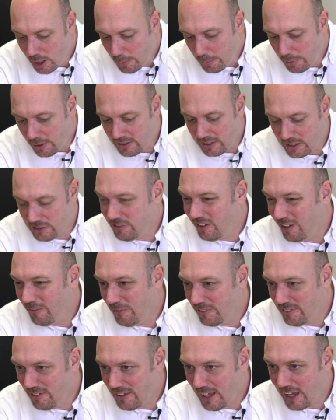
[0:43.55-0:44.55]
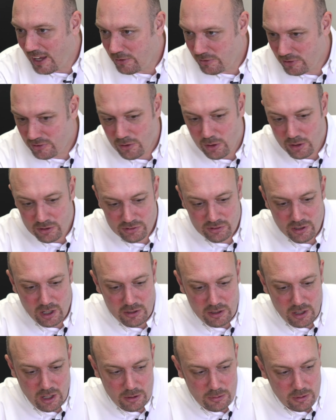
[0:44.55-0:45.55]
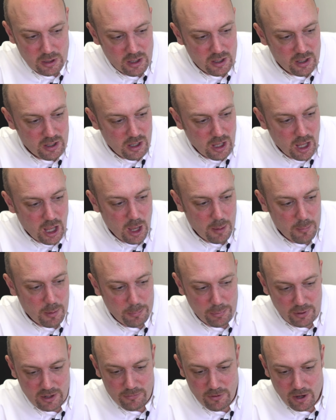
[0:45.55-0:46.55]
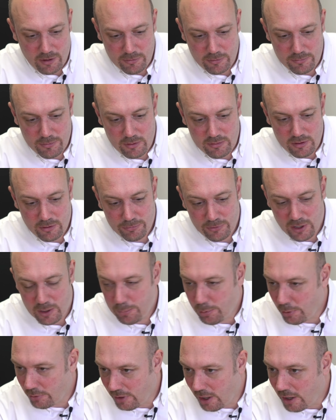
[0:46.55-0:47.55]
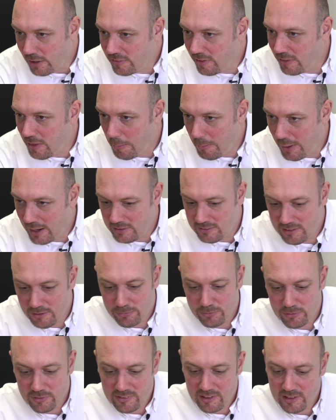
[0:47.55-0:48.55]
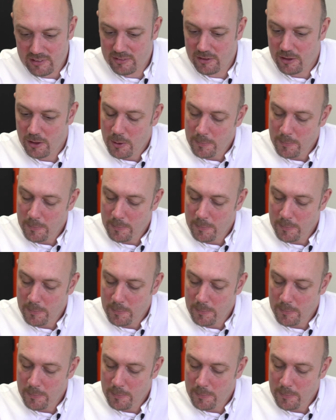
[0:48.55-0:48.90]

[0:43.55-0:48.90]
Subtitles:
But initially for today, I just thought I'd show you a brief overview of the 3 products and the main differences.